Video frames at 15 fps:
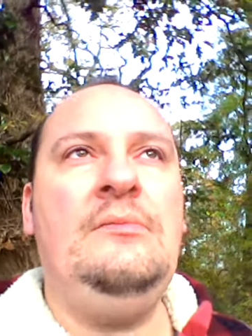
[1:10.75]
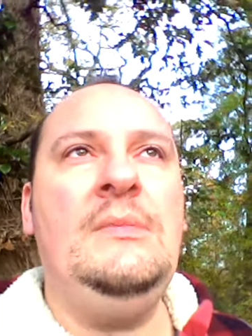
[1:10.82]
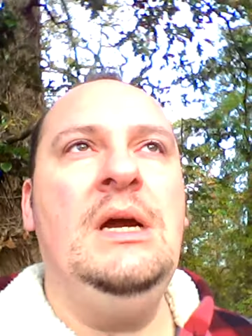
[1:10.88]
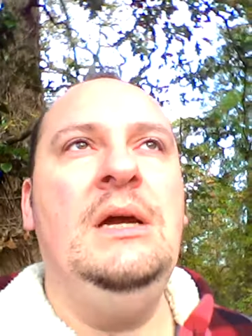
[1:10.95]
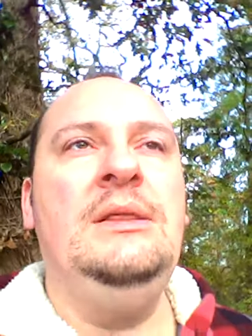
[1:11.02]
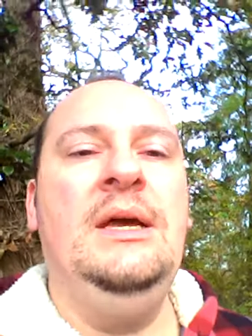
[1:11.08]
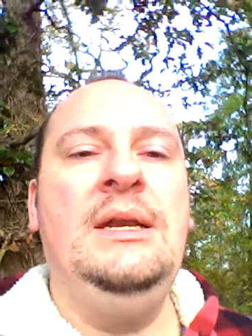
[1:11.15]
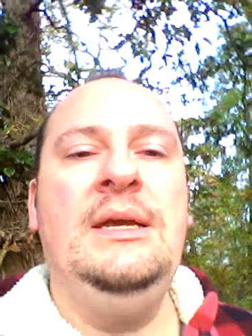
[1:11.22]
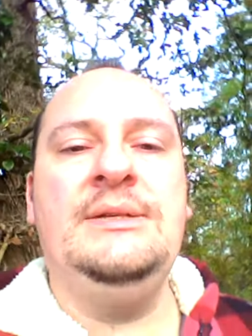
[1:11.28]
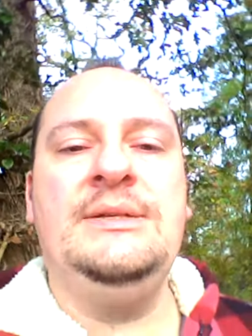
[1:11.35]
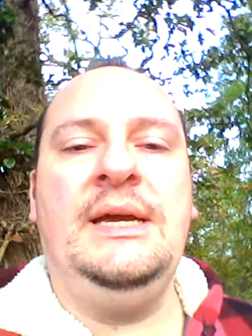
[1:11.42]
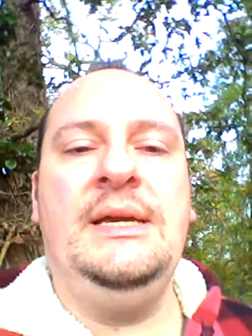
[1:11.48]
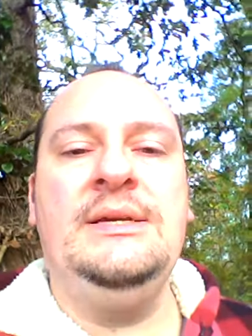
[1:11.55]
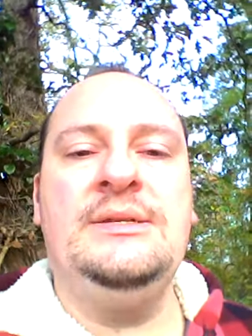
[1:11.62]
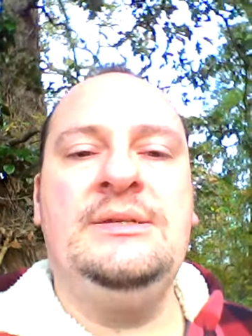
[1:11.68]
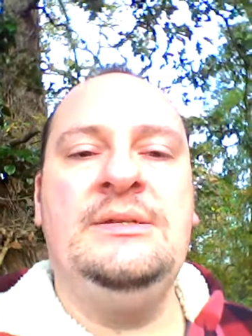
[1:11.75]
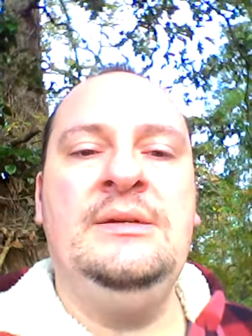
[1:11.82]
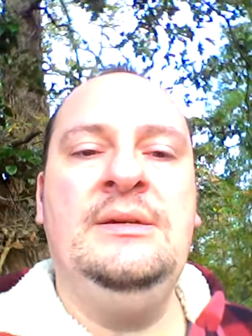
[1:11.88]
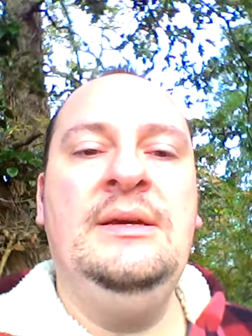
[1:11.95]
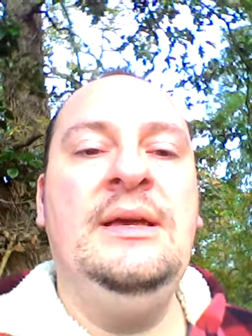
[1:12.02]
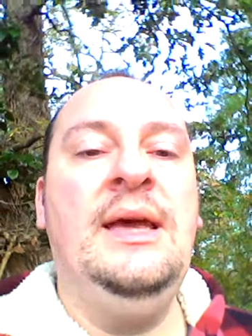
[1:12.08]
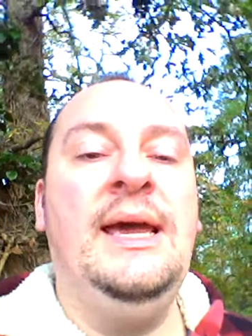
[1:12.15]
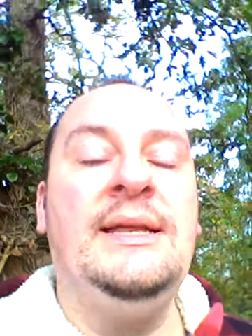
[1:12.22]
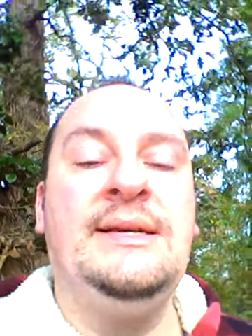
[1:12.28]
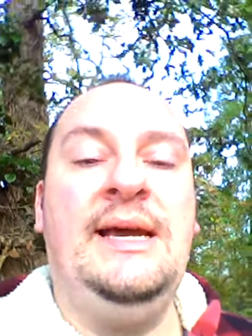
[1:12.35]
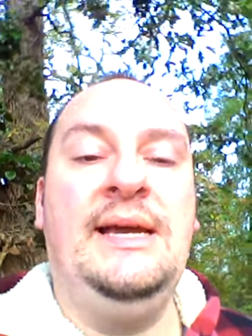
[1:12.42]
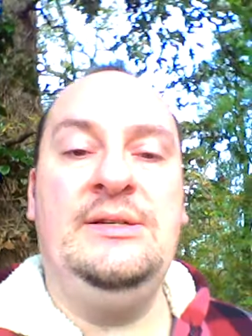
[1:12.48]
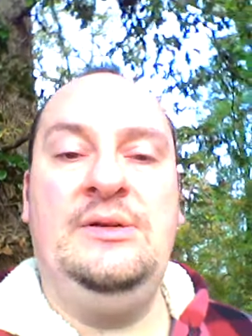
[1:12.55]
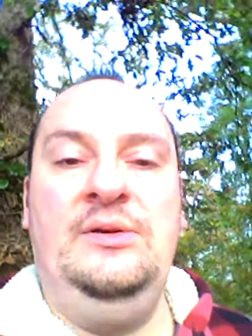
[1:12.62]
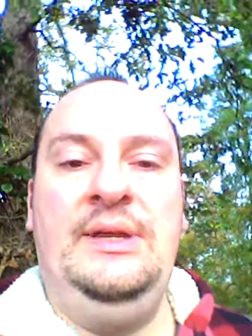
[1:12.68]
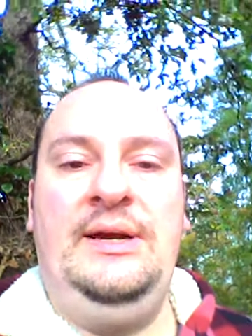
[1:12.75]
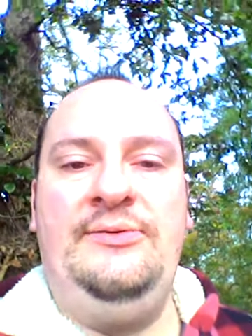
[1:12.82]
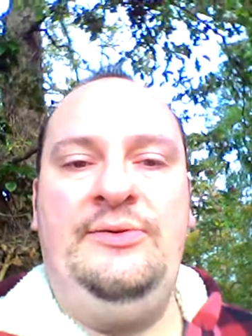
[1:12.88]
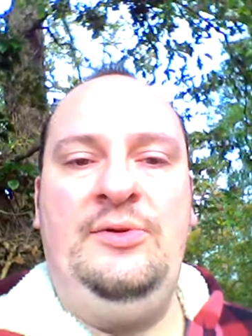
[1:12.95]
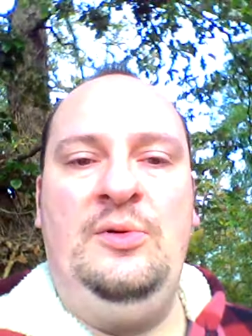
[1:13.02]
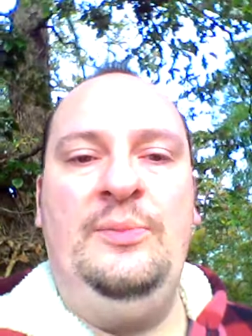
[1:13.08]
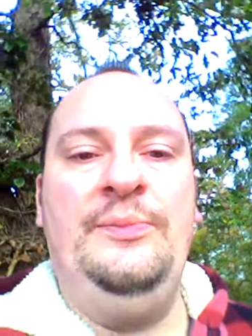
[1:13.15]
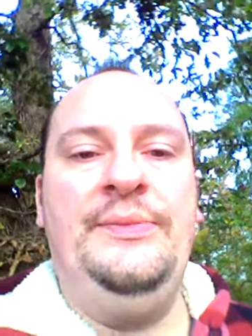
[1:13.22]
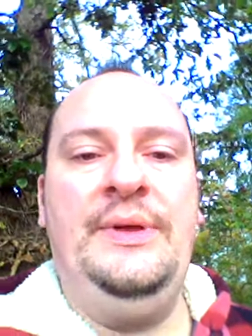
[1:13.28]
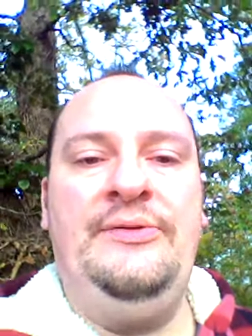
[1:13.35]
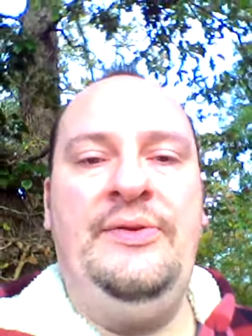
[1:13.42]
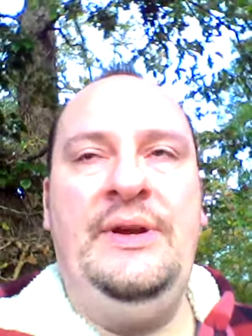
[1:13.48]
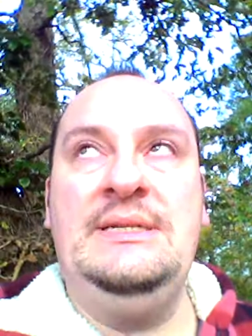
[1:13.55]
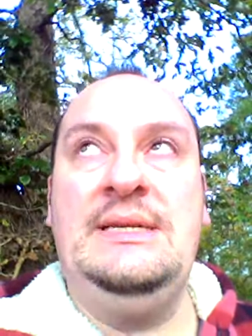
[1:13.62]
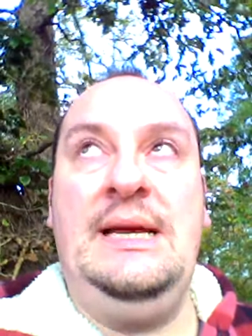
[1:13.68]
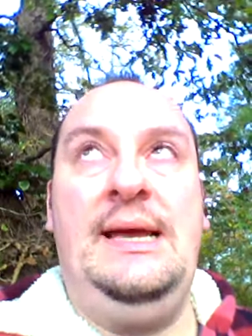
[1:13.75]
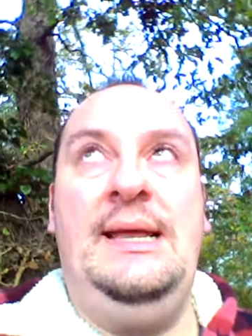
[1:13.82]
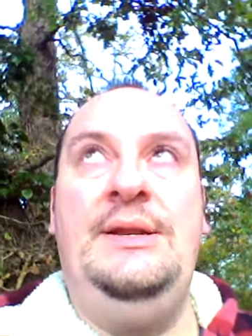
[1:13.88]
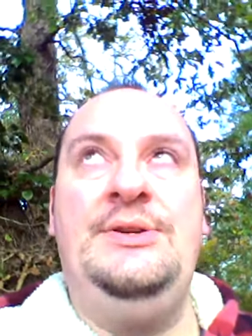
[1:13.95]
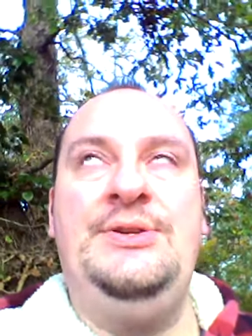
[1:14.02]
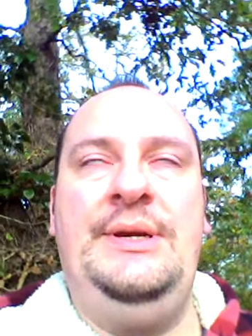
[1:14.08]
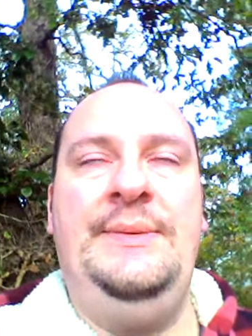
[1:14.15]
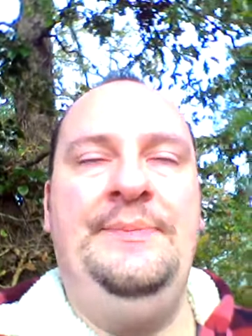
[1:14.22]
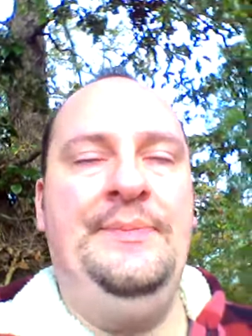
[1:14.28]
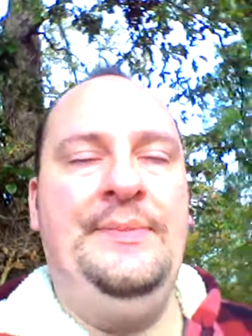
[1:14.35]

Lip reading: then it takes on that form. It feeds that energy.